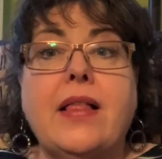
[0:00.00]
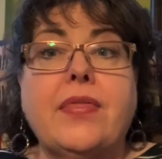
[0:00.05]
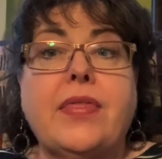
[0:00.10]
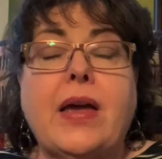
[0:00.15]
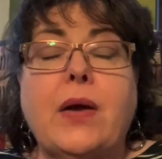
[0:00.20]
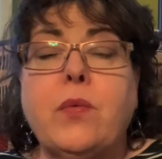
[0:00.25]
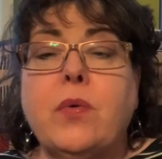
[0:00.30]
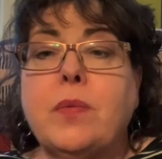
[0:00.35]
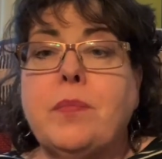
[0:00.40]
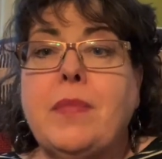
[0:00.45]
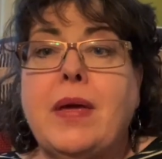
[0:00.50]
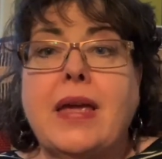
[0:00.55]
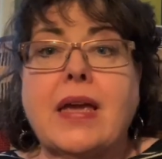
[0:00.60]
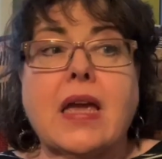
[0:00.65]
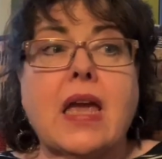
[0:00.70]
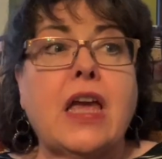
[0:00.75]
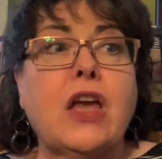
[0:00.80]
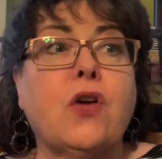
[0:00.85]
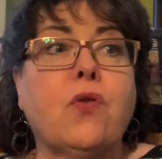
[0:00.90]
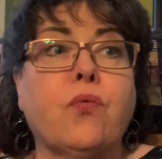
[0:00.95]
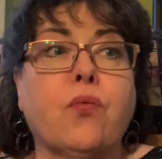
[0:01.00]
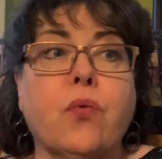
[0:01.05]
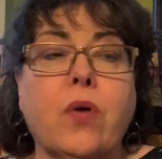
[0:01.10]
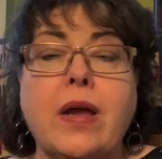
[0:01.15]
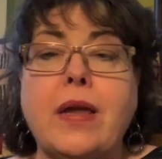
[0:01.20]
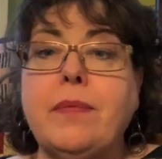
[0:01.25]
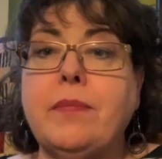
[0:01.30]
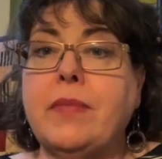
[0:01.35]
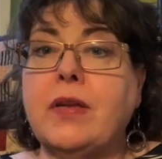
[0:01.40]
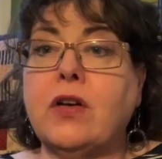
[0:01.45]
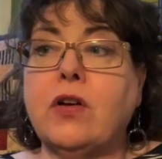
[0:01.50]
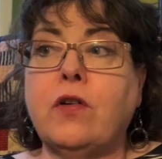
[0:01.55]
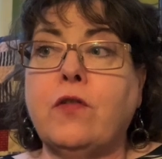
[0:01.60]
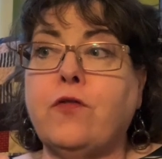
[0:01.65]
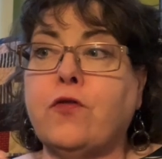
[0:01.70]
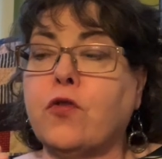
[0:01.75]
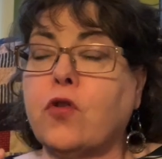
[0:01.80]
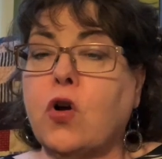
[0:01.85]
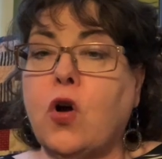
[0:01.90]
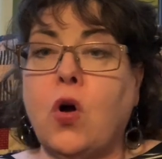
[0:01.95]
That would make a great meal
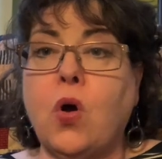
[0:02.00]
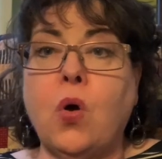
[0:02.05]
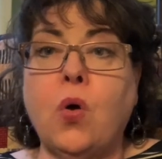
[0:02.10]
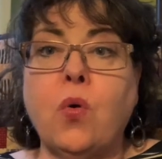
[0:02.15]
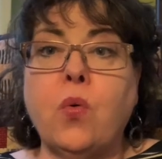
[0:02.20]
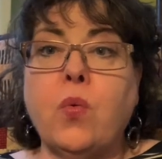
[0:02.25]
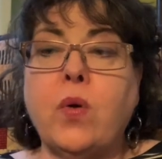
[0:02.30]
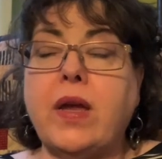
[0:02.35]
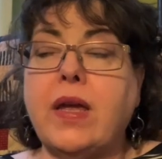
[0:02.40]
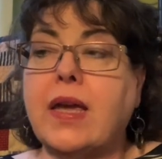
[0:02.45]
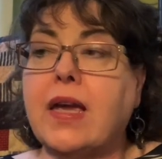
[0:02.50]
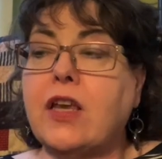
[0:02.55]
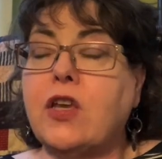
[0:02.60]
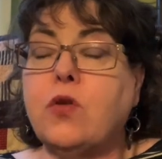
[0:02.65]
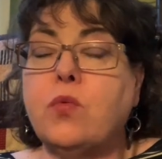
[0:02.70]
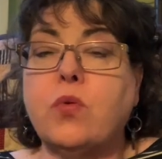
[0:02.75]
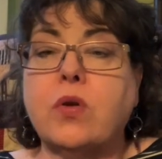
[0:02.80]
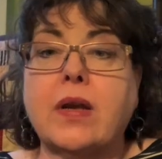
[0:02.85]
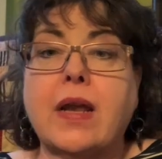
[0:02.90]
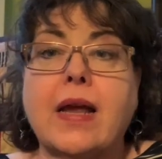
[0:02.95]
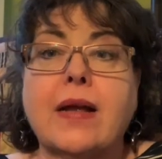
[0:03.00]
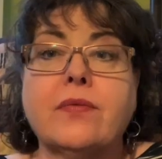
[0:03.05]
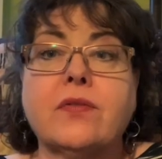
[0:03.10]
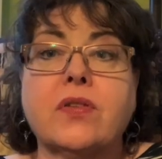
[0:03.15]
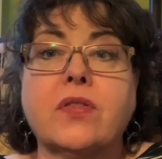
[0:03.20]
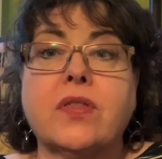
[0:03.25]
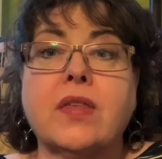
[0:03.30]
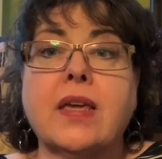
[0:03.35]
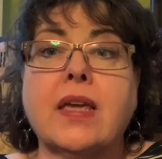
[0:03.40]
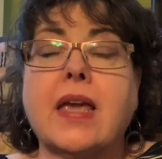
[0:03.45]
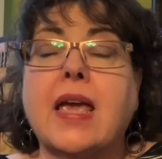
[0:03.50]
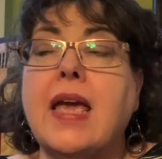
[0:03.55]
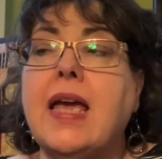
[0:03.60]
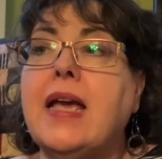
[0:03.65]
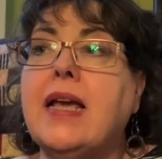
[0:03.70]
for a whole week, and you wouldn't have to think.